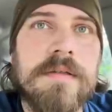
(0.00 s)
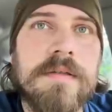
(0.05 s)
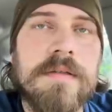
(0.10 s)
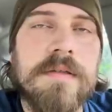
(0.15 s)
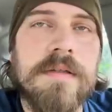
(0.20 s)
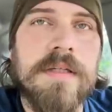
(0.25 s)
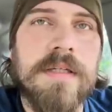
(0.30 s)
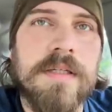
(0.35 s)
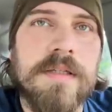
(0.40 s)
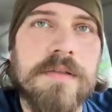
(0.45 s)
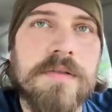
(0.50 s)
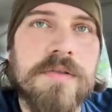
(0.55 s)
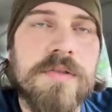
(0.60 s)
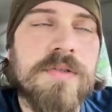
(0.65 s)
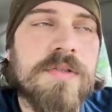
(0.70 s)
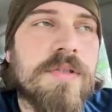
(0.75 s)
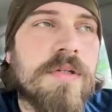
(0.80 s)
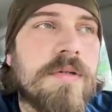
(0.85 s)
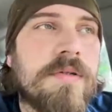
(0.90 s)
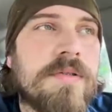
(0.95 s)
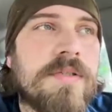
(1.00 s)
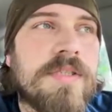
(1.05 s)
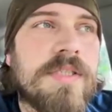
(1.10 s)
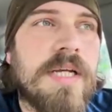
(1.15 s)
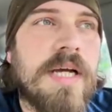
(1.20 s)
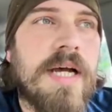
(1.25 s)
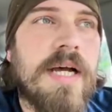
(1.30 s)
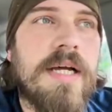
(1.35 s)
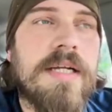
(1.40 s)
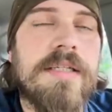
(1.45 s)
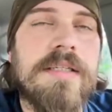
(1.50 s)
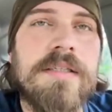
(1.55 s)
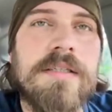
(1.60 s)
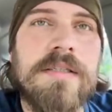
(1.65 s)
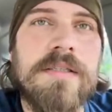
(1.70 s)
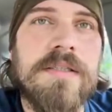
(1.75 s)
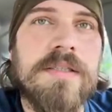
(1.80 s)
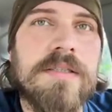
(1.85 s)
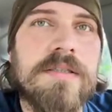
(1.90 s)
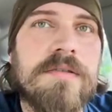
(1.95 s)
Like you're so sad, you
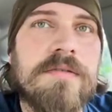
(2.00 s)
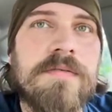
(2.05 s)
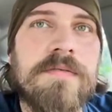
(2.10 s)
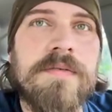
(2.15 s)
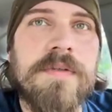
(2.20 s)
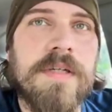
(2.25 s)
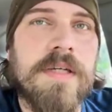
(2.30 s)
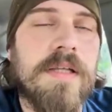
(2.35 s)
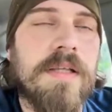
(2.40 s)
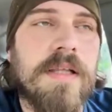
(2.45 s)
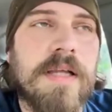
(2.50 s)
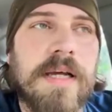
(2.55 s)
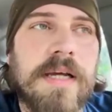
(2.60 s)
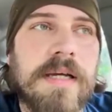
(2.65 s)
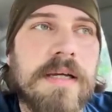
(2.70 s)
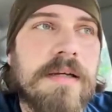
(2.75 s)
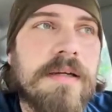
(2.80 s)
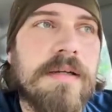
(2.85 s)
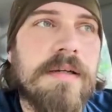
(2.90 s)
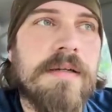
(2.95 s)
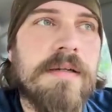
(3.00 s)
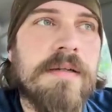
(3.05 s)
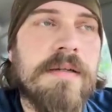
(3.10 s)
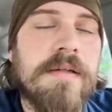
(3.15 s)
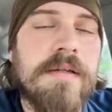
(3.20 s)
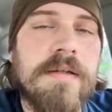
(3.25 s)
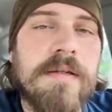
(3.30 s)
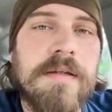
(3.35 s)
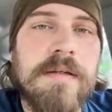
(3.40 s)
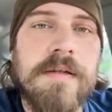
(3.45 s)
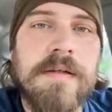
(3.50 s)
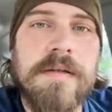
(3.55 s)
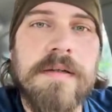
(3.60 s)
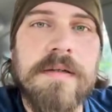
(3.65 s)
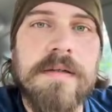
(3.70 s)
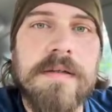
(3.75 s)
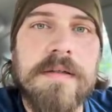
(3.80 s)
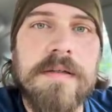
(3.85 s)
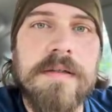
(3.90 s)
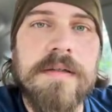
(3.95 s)
just feel like
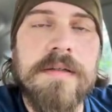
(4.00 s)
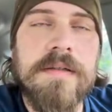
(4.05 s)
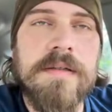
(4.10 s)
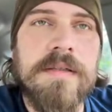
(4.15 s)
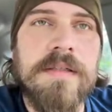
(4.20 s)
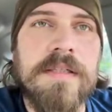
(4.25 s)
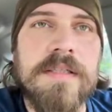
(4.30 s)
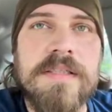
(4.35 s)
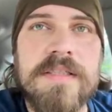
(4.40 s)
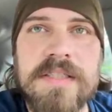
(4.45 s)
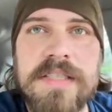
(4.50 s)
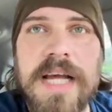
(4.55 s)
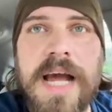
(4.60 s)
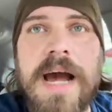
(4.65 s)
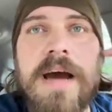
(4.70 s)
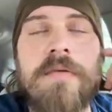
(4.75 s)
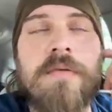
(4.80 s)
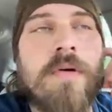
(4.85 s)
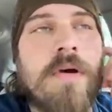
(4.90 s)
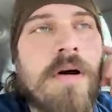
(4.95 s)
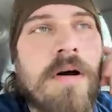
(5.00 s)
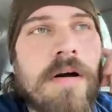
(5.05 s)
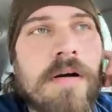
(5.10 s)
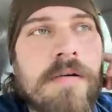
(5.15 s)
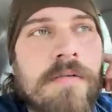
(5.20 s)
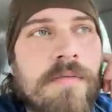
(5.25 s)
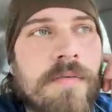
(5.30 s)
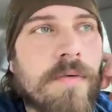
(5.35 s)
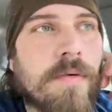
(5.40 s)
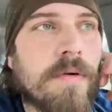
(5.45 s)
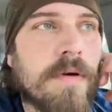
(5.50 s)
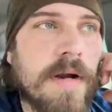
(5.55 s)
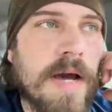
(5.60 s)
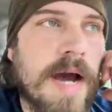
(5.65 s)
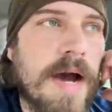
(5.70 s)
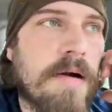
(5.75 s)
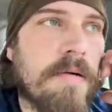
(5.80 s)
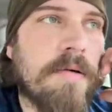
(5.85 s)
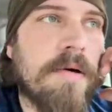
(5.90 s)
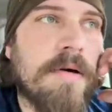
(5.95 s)
you sat wrong for an
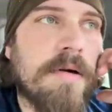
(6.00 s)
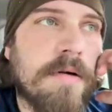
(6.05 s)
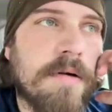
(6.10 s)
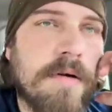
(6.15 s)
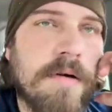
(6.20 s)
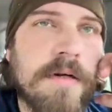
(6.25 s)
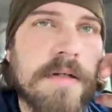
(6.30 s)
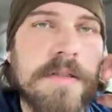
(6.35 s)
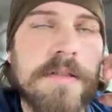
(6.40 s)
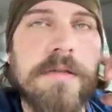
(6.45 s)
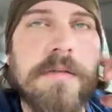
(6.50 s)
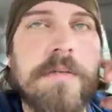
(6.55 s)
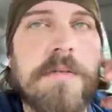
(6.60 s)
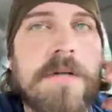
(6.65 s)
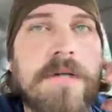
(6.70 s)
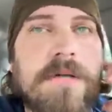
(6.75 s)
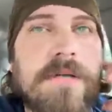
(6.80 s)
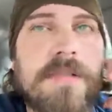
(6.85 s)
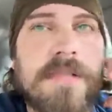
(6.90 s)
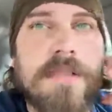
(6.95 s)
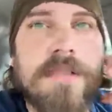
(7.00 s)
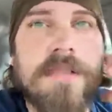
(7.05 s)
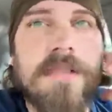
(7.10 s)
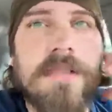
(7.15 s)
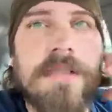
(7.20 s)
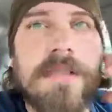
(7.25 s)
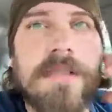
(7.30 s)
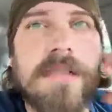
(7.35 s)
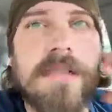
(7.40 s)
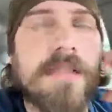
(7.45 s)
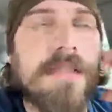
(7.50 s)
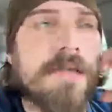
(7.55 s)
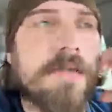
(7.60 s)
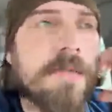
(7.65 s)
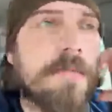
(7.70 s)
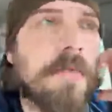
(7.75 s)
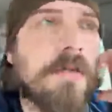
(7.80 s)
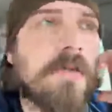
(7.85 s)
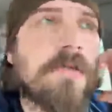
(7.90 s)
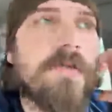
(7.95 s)
hour on your emotions,
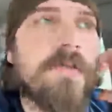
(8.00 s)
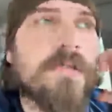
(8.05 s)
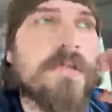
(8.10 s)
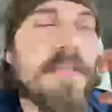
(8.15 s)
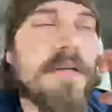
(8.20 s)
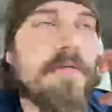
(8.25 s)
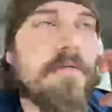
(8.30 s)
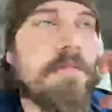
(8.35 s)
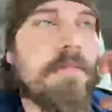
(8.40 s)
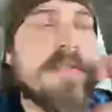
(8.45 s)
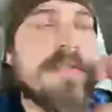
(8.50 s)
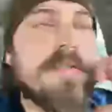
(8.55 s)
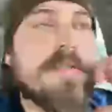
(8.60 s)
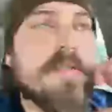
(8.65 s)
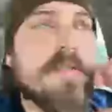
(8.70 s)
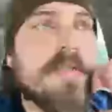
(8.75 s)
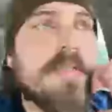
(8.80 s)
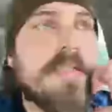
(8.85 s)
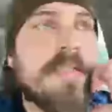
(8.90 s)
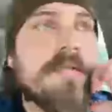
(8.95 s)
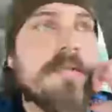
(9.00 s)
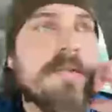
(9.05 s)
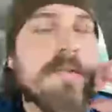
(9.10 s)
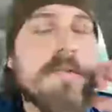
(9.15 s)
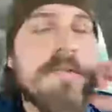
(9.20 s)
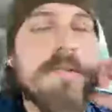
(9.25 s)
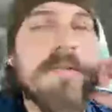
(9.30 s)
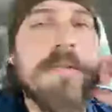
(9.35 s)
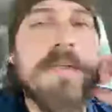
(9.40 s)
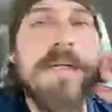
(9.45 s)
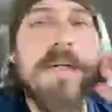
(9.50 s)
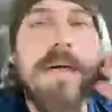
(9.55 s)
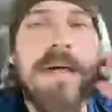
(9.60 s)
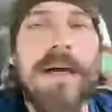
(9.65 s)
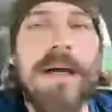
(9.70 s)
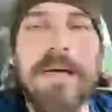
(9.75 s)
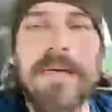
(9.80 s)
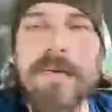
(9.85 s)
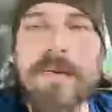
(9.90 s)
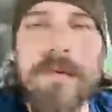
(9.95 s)
and your emotions have pins and needles.
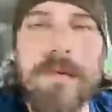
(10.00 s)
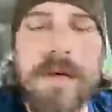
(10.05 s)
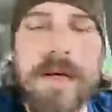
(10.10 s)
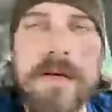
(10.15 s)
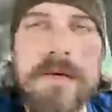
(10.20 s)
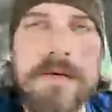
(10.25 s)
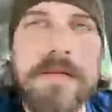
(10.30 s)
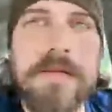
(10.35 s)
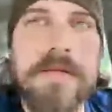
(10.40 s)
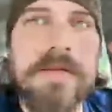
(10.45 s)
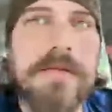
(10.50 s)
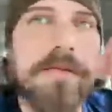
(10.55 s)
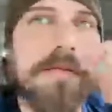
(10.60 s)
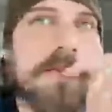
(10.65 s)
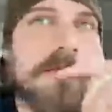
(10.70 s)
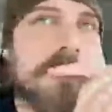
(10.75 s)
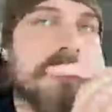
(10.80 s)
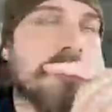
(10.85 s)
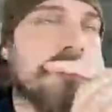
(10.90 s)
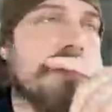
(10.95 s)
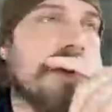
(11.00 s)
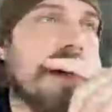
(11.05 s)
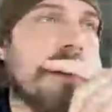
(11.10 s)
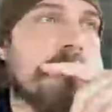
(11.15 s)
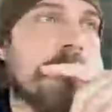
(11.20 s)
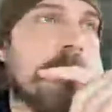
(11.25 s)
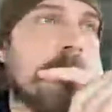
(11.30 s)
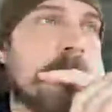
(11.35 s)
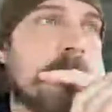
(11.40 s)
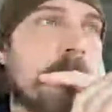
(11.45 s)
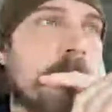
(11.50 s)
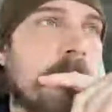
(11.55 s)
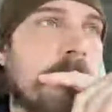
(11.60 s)
I don't know how else to describe it.